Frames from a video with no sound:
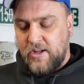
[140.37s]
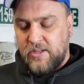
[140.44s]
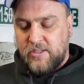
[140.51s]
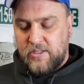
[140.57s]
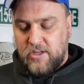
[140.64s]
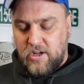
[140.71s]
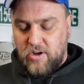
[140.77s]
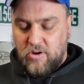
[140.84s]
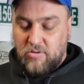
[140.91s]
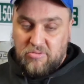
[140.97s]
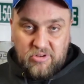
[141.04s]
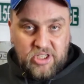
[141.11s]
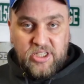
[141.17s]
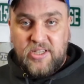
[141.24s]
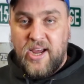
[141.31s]
So,
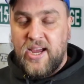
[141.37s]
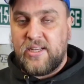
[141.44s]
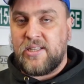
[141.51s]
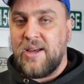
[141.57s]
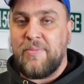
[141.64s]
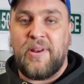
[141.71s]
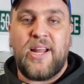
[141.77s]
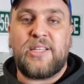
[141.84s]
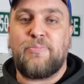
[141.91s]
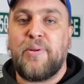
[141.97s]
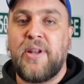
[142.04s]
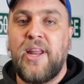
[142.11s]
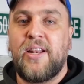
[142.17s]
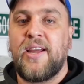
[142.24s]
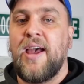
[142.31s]
which is nice. I mean, that's
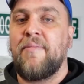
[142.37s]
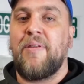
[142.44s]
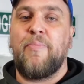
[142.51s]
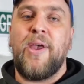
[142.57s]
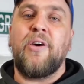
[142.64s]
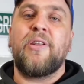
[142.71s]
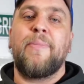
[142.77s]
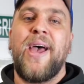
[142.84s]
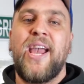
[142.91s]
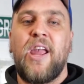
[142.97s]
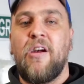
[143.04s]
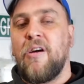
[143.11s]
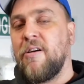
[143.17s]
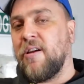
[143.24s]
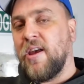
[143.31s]
plenty of time to be out in the
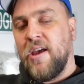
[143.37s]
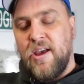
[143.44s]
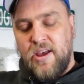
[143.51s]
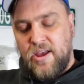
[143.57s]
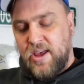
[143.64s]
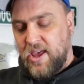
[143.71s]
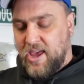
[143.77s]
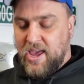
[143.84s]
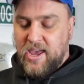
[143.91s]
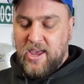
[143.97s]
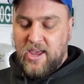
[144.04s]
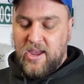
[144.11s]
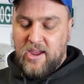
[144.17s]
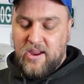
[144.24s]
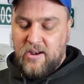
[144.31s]
backyard
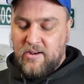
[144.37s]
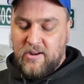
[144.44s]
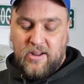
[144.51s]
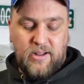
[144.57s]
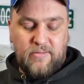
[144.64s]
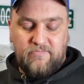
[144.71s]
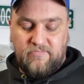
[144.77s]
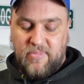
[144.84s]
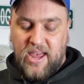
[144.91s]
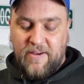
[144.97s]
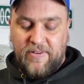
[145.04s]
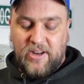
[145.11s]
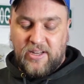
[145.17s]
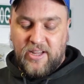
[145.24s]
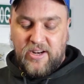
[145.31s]
and
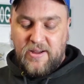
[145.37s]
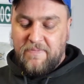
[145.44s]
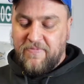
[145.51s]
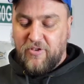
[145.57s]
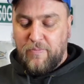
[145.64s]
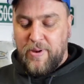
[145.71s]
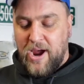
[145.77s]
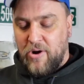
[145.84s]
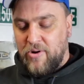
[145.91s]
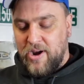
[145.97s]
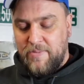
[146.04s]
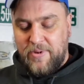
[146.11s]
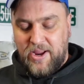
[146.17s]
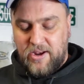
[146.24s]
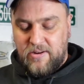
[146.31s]
having it lit up full power.
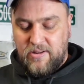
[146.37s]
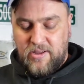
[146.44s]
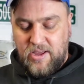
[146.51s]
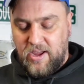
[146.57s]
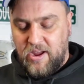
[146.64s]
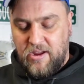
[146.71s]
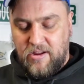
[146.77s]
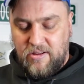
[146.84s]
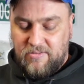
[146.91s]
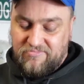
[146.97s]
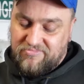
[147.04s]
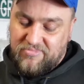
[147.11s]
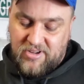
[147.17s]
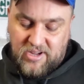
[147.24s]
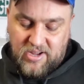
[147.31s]
I mean, you,
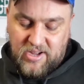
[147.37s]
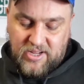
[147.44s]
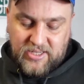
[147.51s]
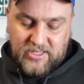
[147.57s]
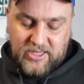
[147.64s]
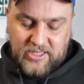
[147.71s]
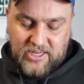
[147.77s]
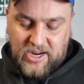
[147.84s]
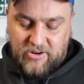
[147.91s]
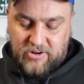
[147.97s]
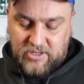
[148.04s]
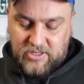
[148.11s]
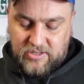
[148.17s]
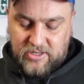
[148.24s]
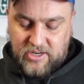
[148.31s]
six
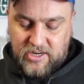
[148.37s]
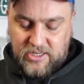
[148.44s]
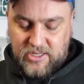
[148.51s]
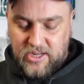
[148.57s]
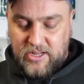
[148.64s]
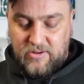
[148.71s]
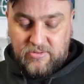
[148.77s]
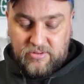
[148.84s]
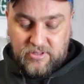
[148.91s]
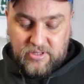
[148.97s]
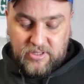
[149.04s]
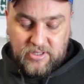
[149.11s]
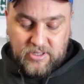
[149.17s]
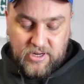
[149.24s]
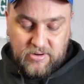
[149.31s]
hours. Did I say that was
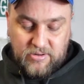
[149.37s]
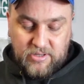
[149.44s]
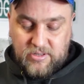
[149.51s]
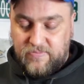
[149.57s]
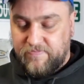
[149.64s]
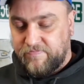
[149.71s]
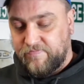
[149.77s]
six hours?